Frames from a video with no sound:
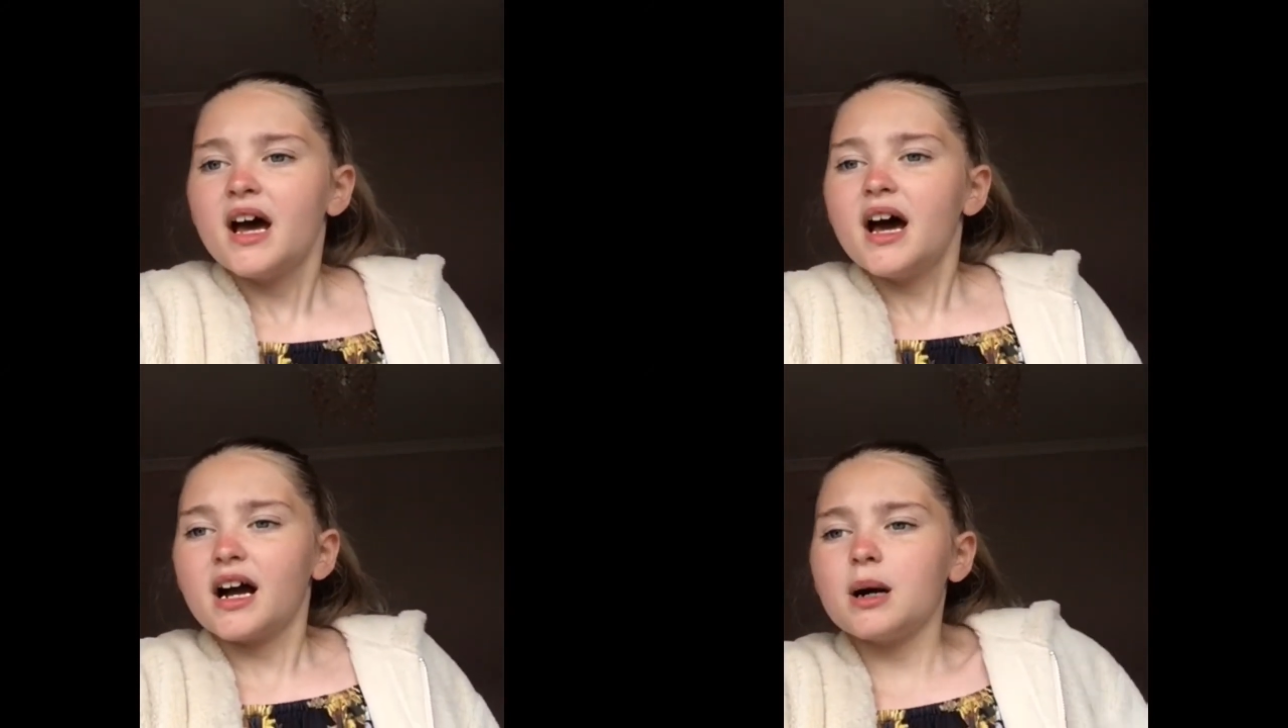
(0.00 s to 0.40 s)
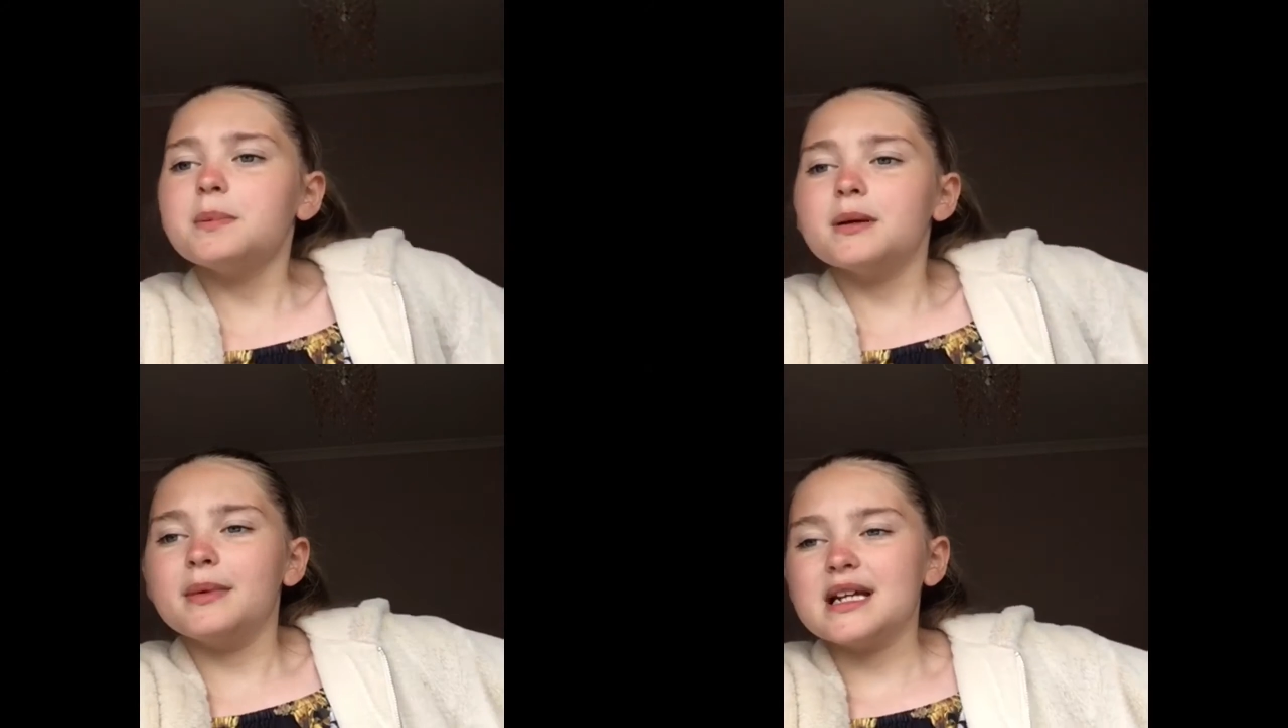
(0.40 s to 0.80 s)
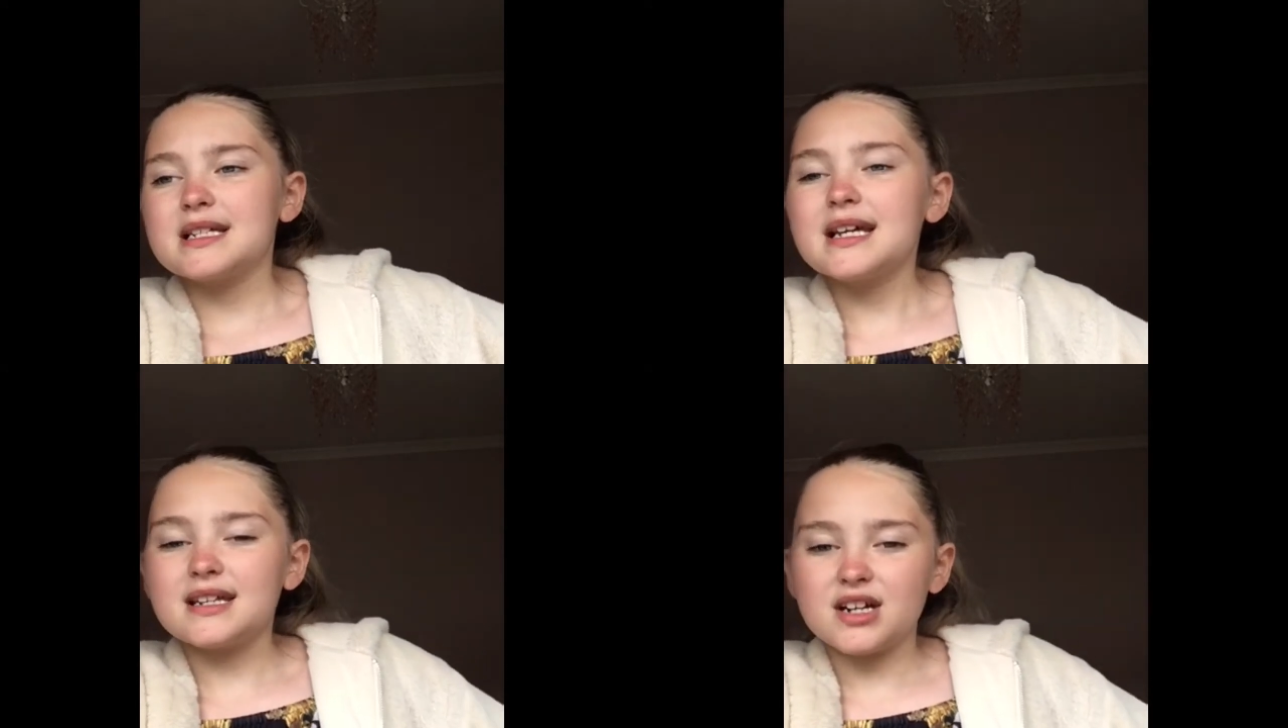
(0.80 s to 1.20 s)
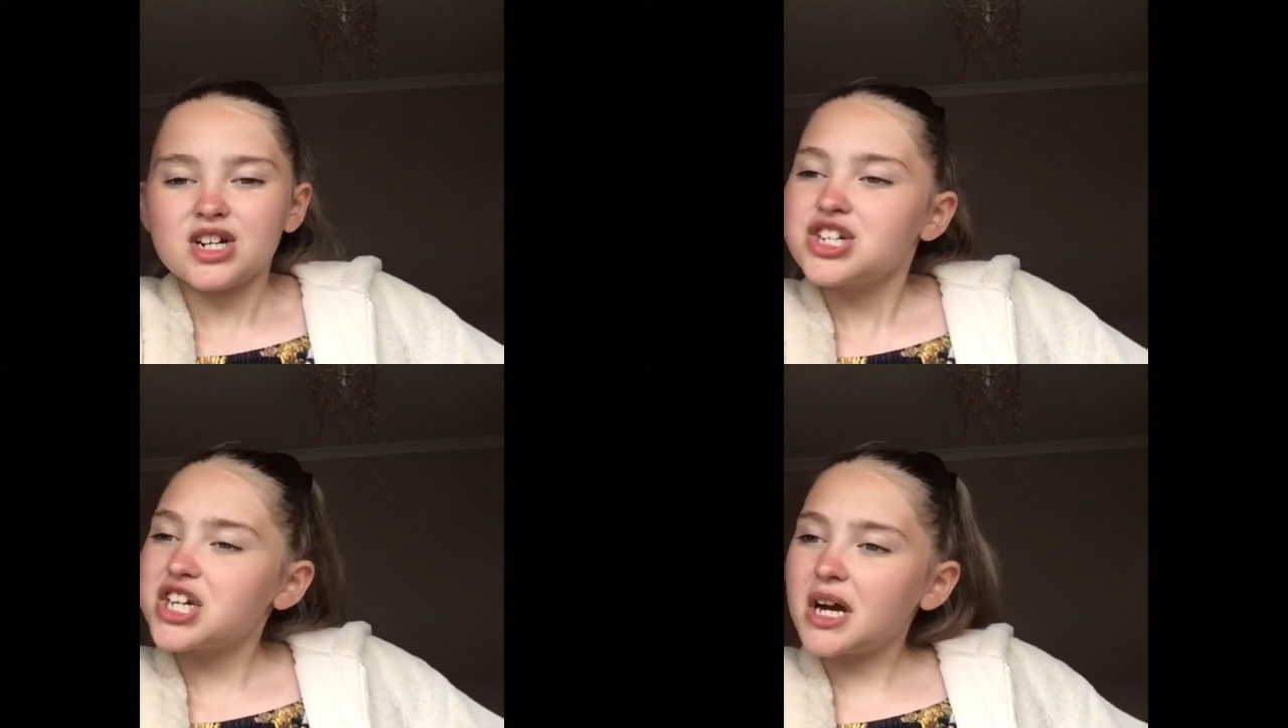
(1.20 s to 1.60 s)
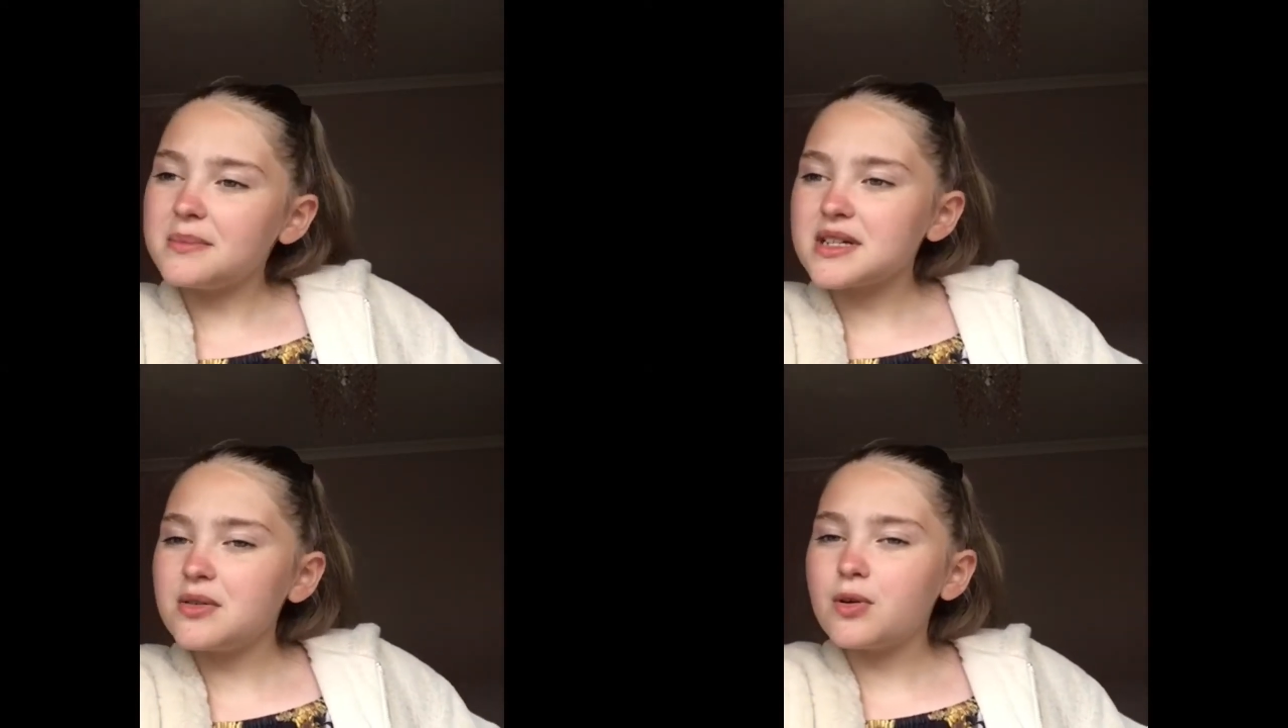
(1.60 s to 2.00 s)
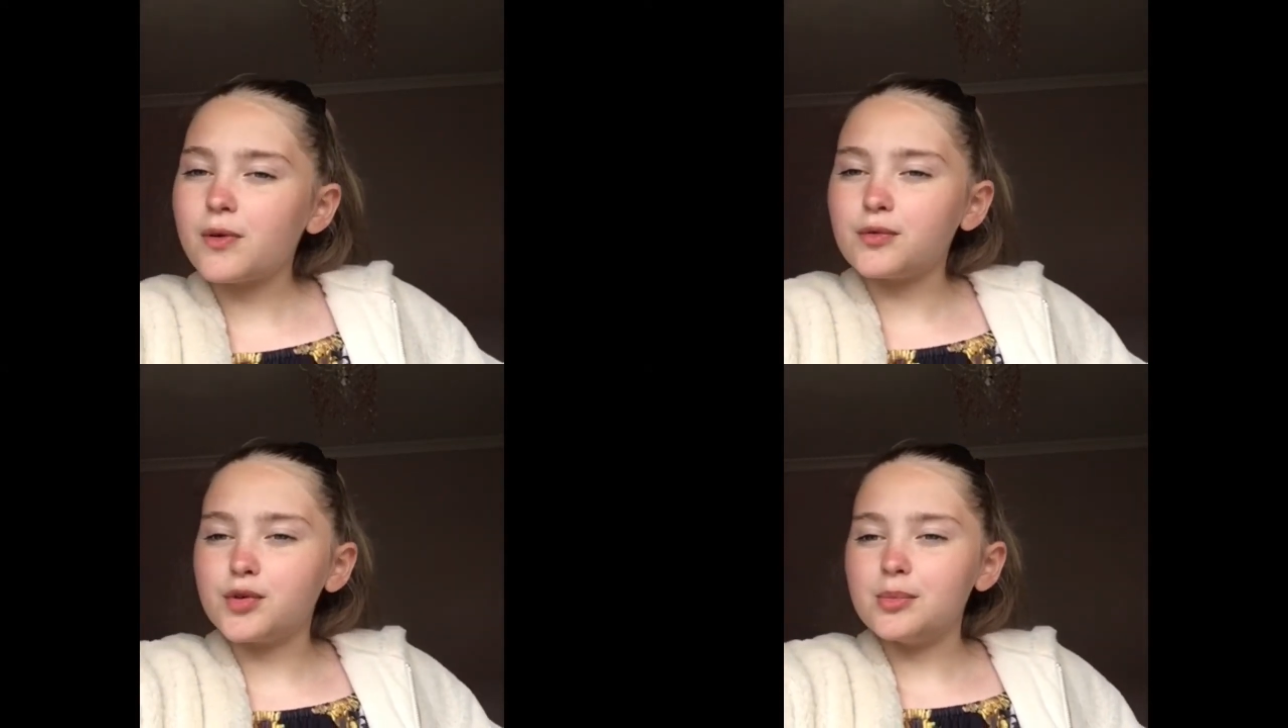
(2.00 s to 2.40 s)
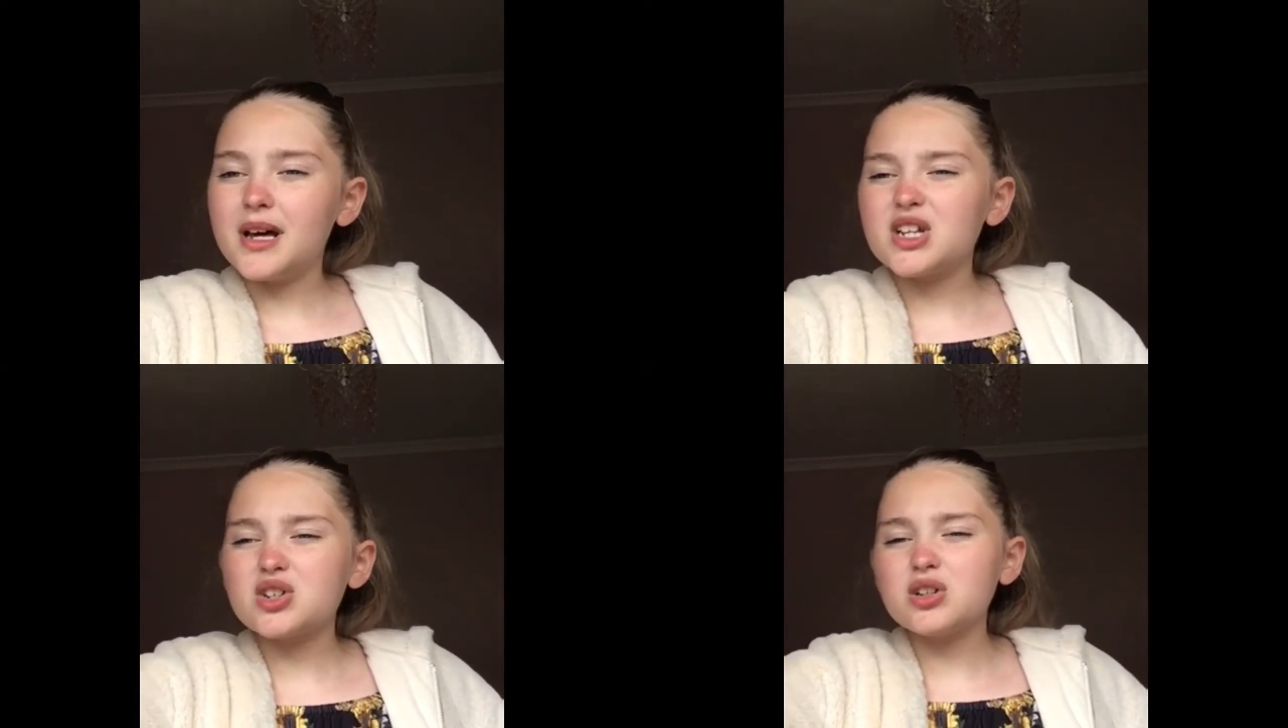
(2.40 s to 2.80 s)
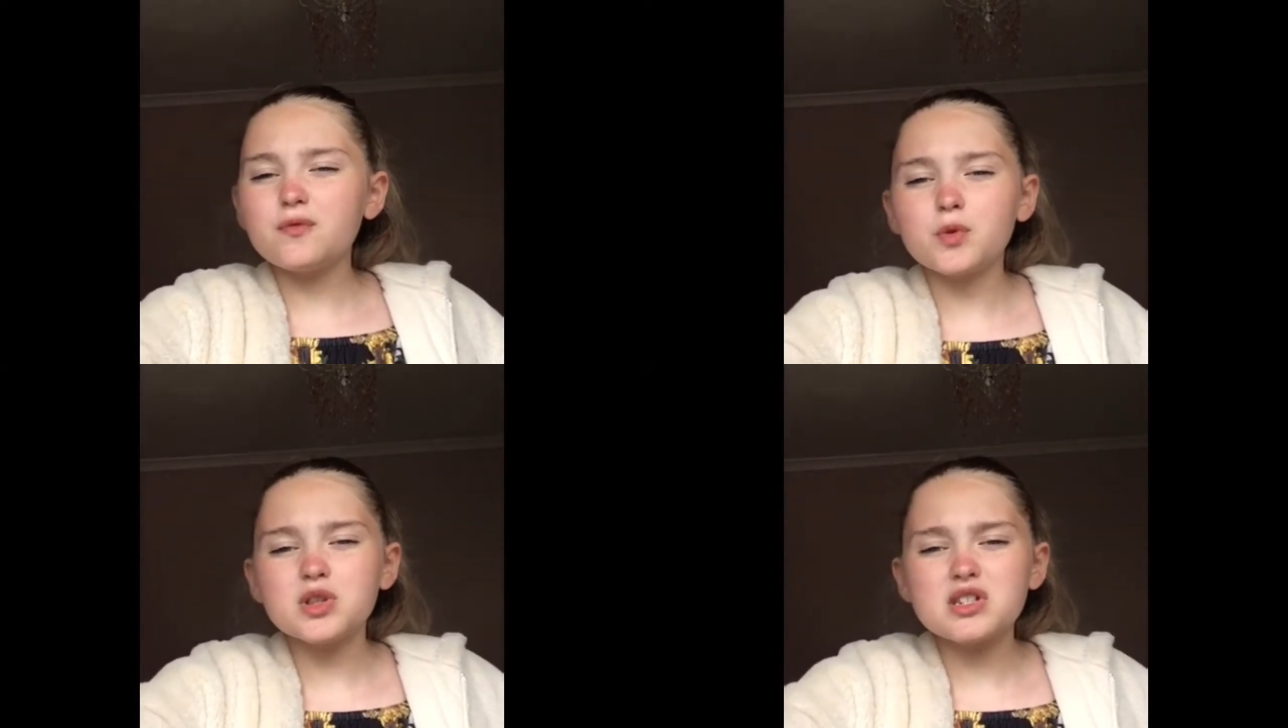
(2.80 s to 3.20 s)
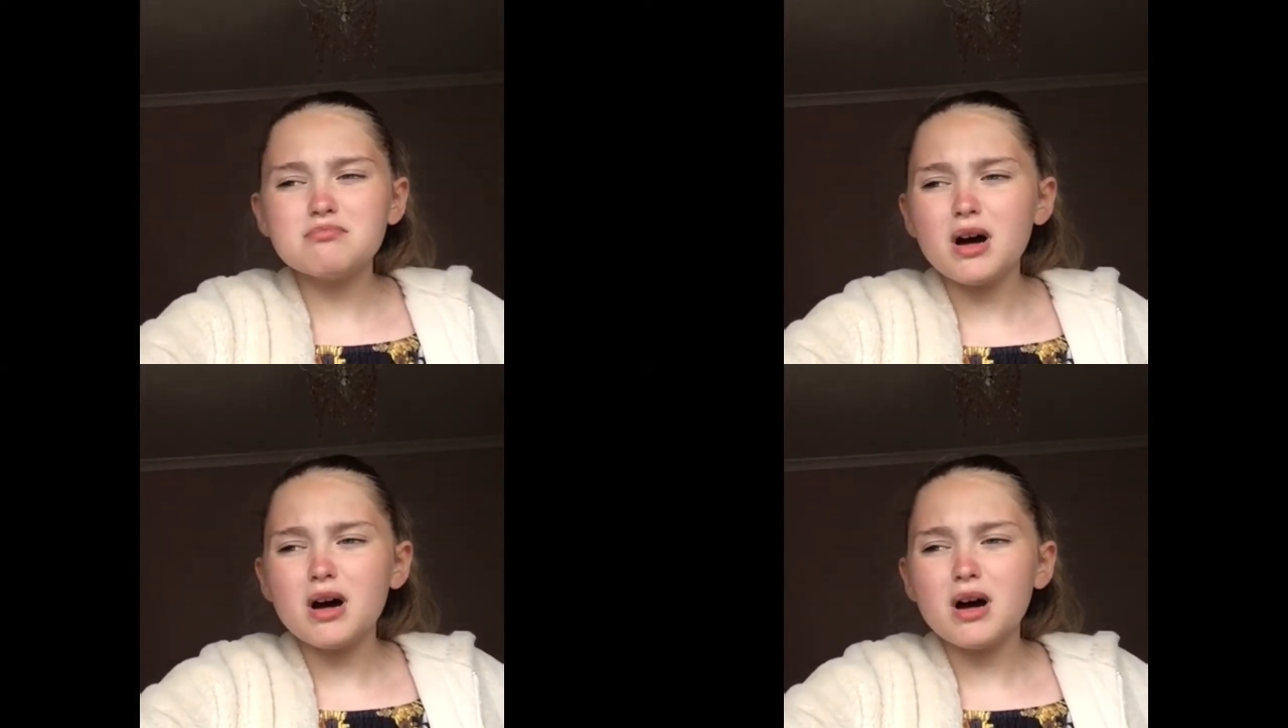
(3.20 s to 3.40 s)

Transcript: A couple of minutes later, she comes out of her room and is on the phone to